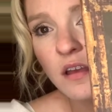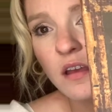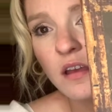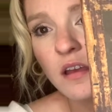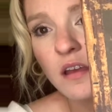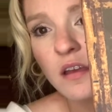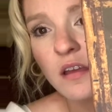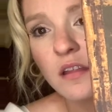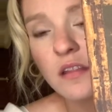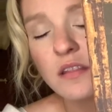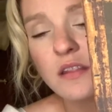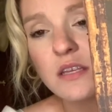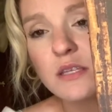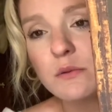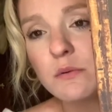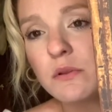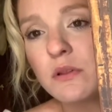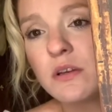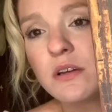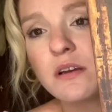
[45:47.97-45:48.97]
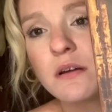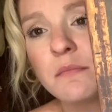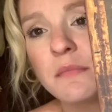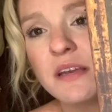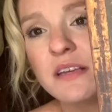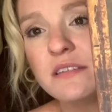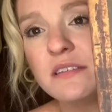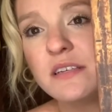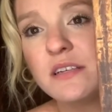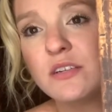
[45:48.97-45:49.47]
This would look amazing in
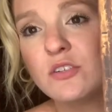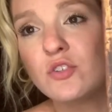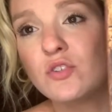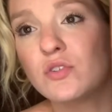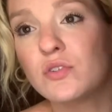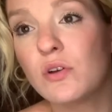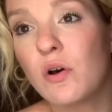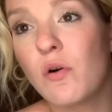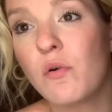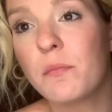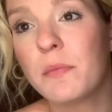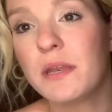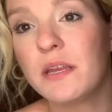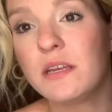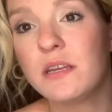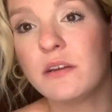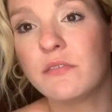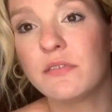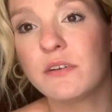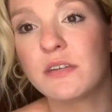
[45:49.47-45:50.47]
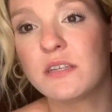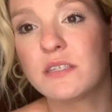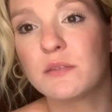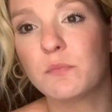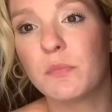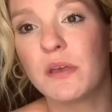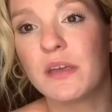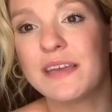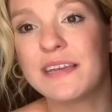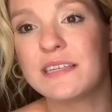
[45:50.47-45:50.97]
so many different displays,
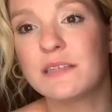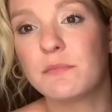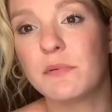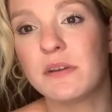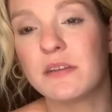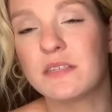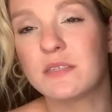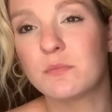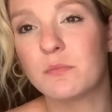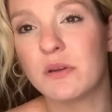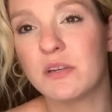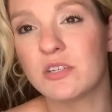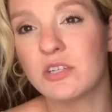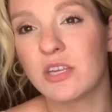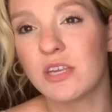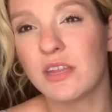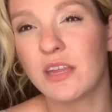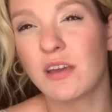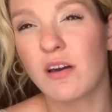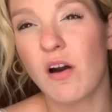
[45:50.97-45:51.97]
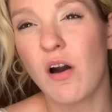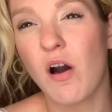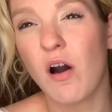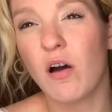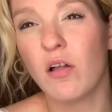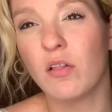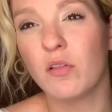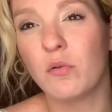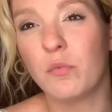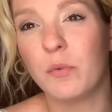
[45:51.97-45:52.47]
but especially like a
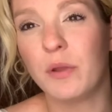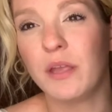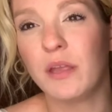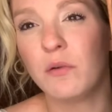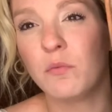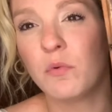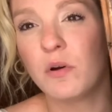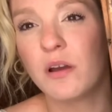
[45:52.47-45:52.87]
Halloween one